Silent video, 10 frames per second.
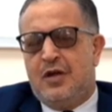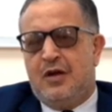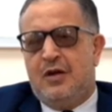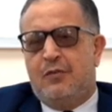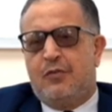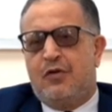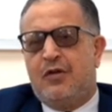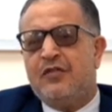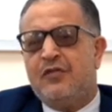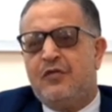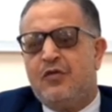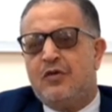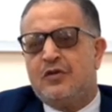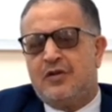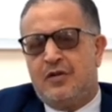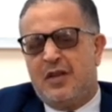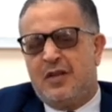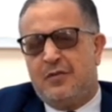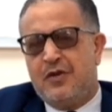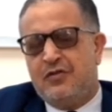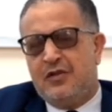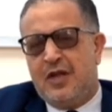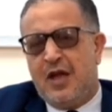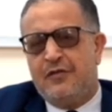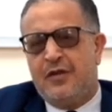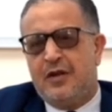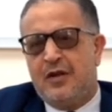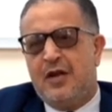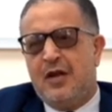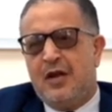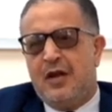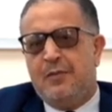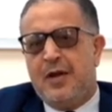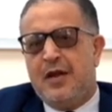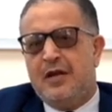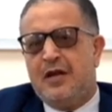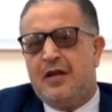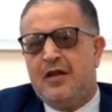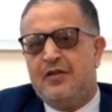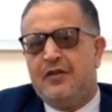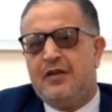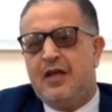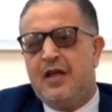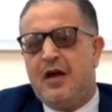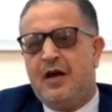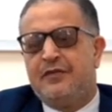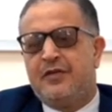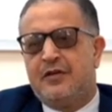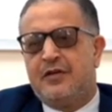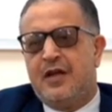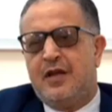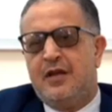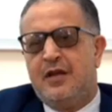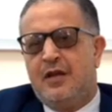The progressive course that the patient having pain increasing day after day,